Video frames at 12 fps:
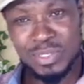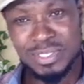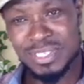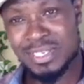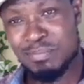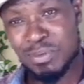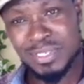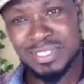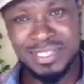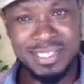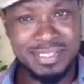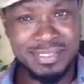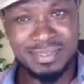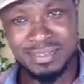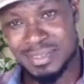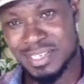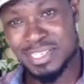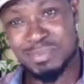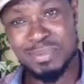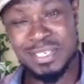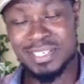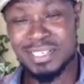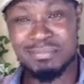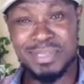3.6
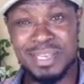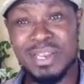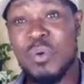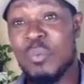expatriate men